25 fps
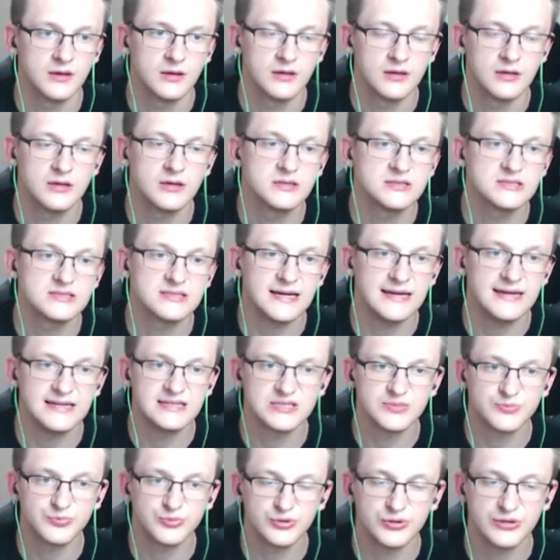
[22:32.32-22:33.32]

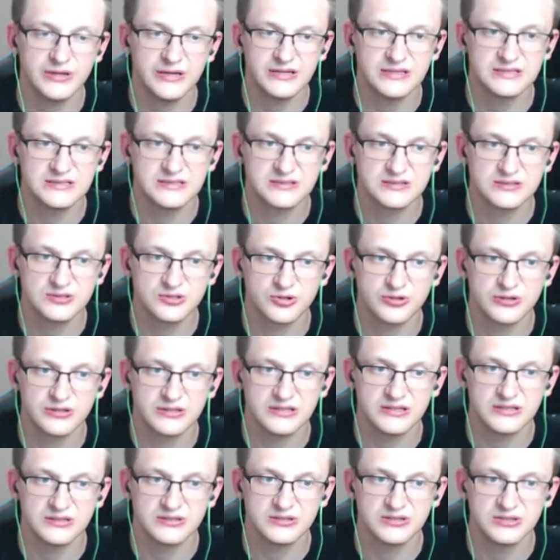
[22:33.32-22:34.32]
Science Priest,
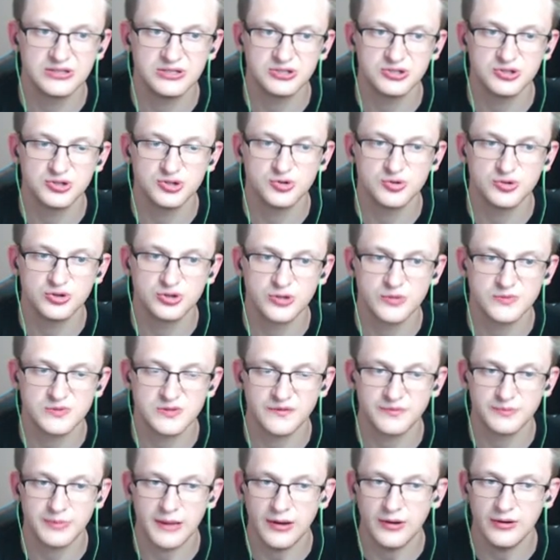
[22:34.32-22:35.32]
currently tier two in terms
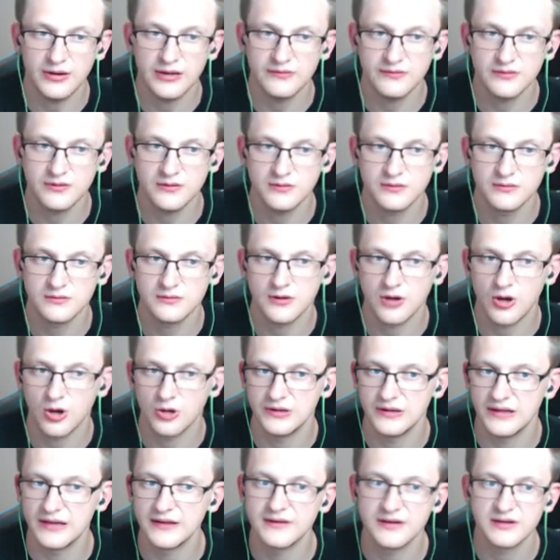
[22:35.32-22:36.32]
of power level. On
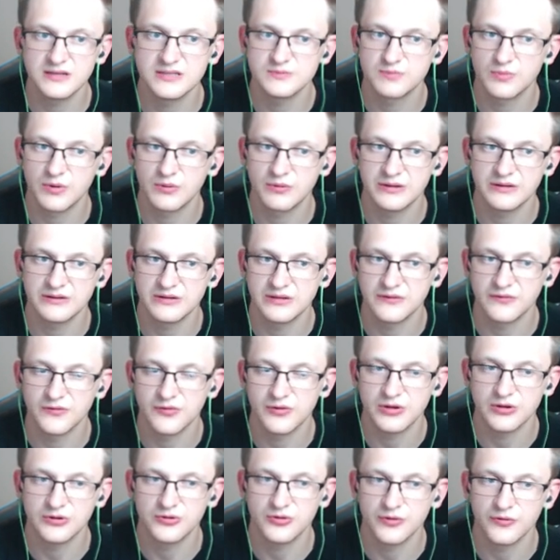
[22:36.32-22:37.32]
ladder it's probably tier
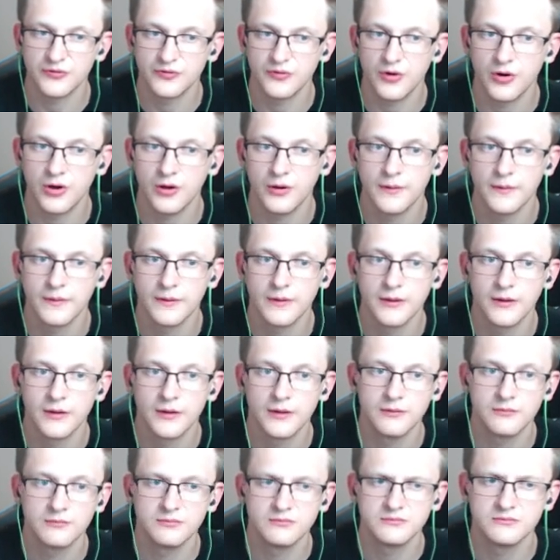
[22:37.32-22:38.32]
three, tier four.
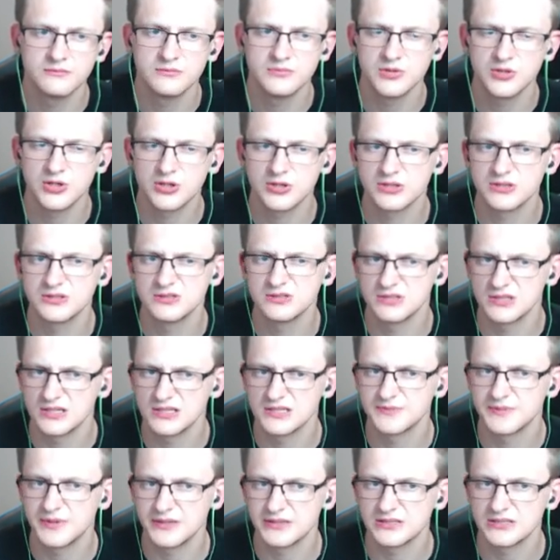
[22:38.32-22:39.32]
Not
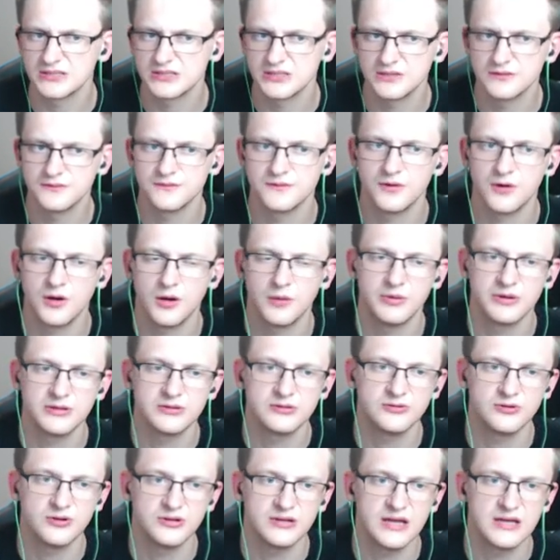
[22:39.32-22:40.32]
as bad as tier four, but
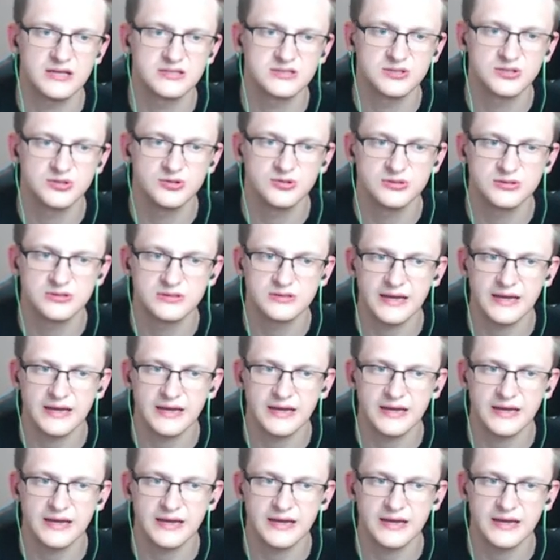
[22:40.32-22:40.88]
not as good.